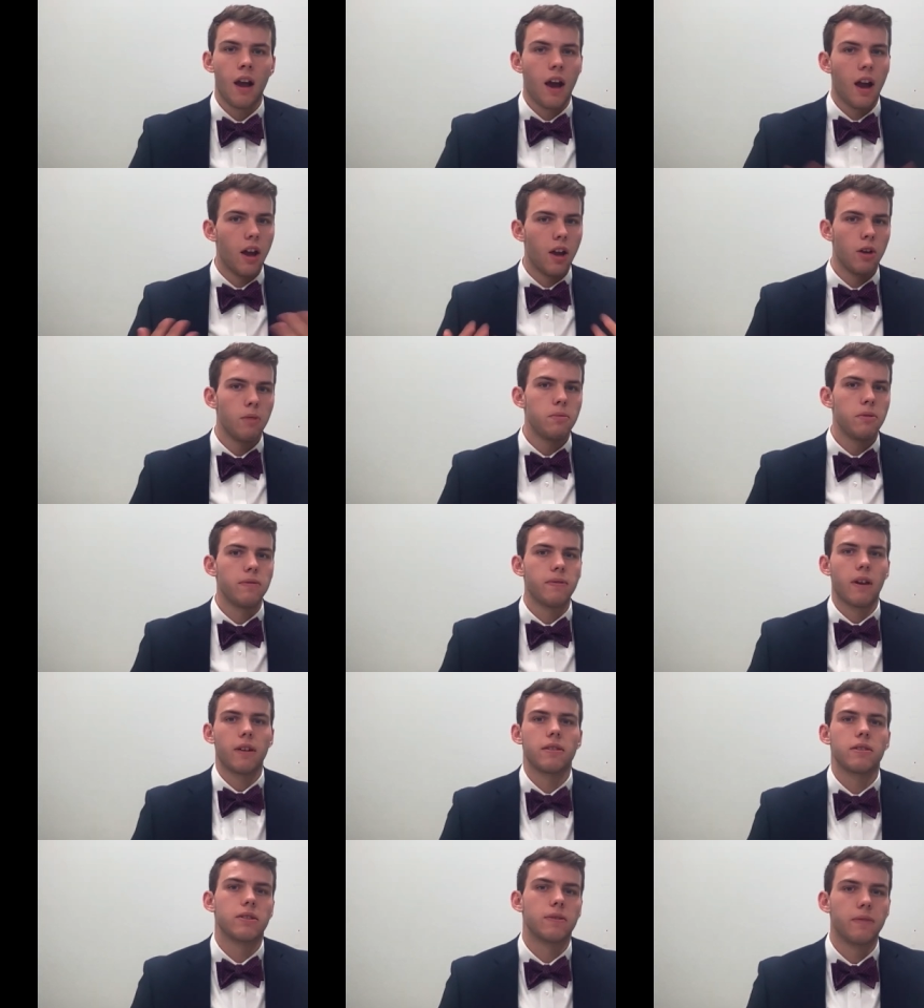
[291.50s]
I hope you
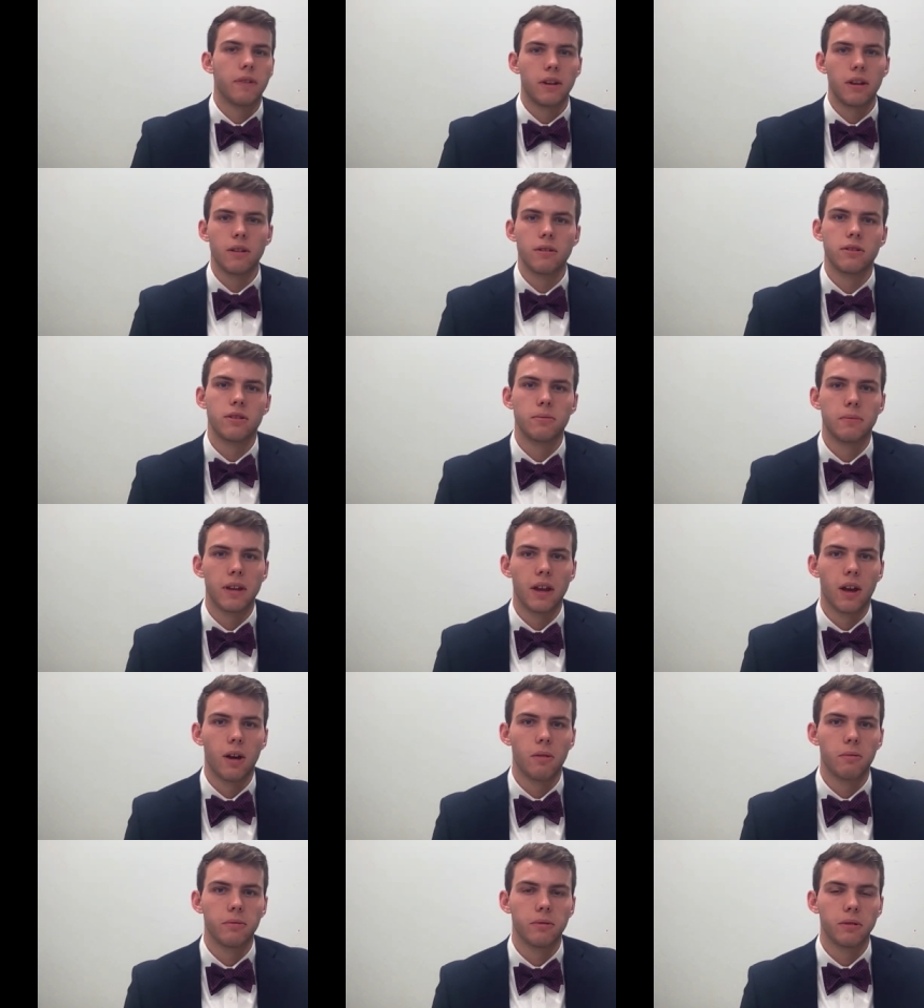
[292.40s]
found this video to be
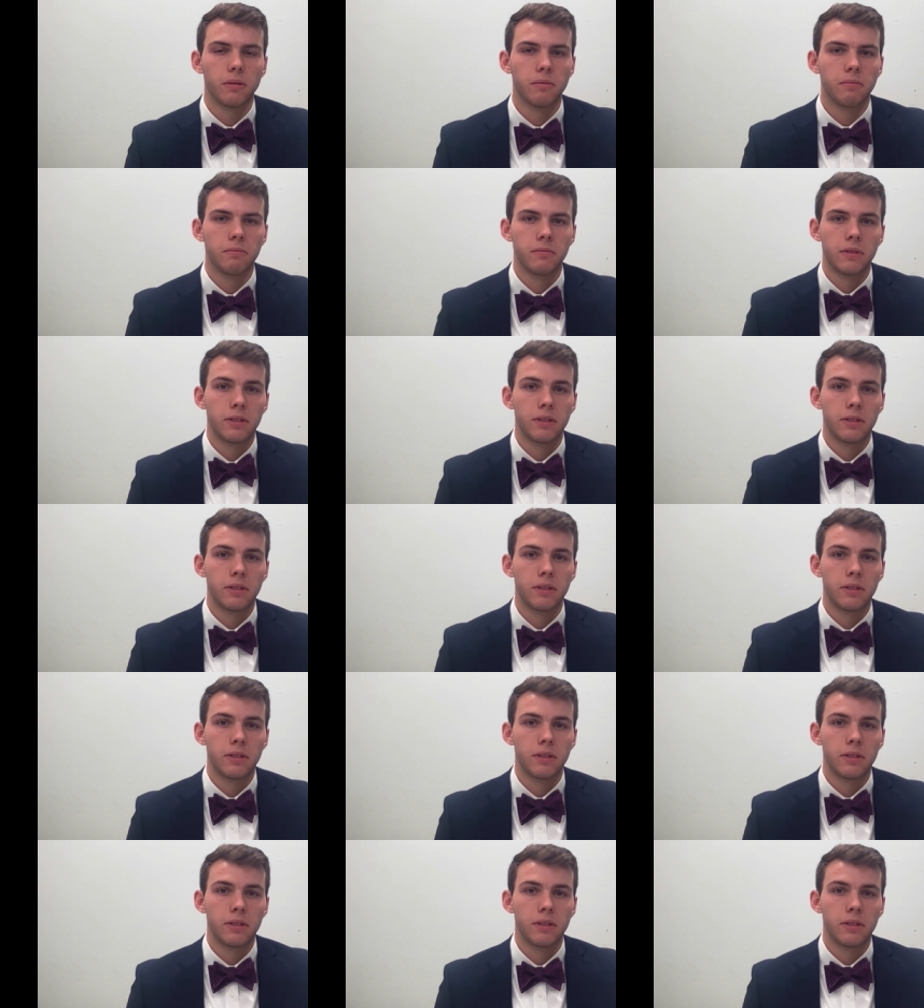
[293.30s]
helpful.